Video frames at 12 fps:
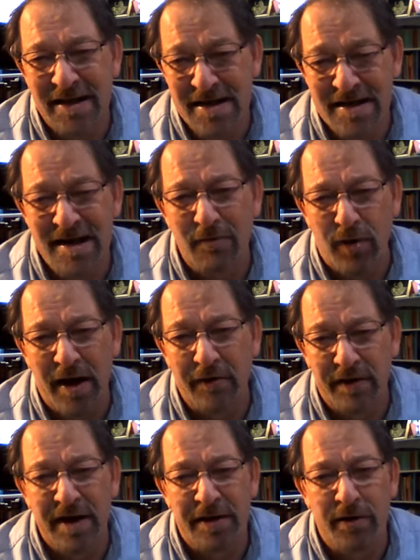in some way or
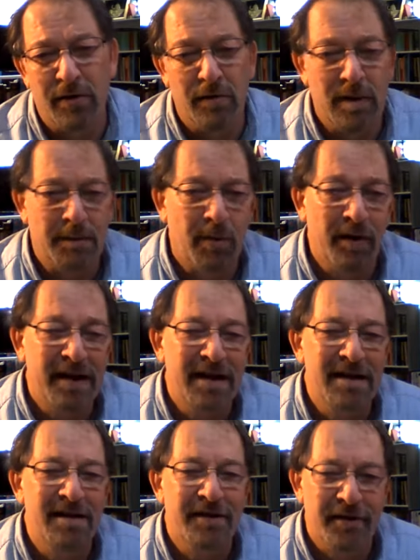another or were
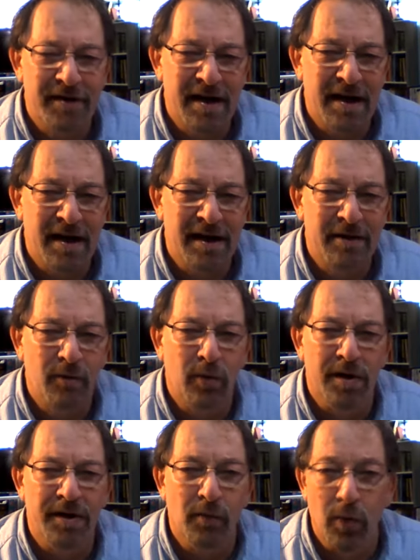appointed. 39
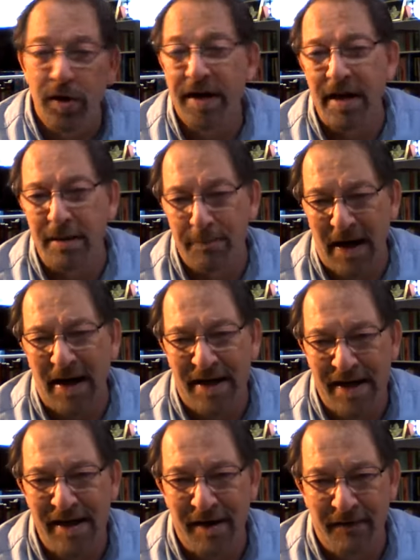were the working
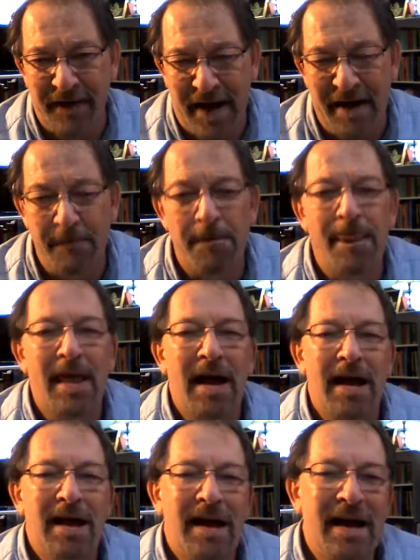body of that.
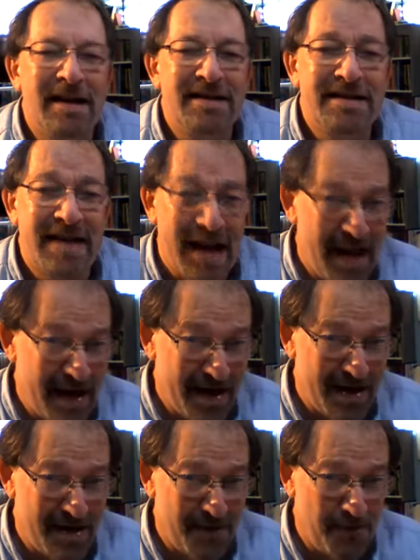And
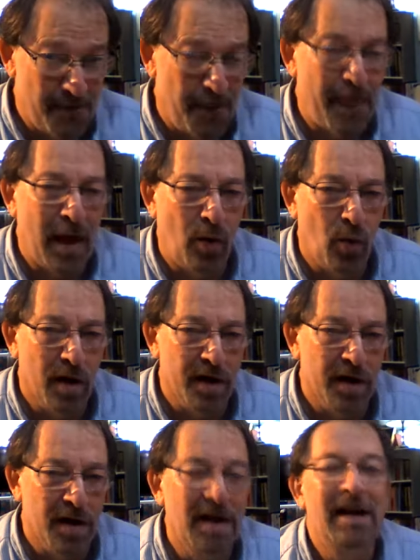10
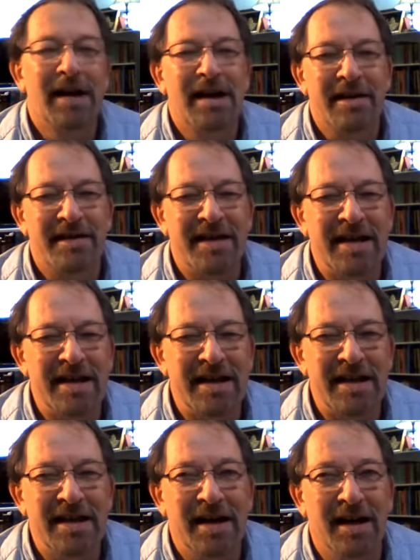were
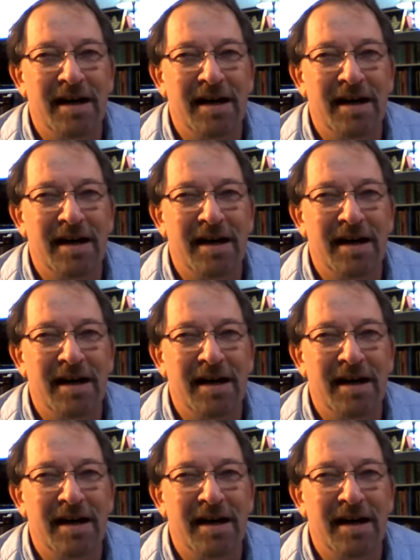the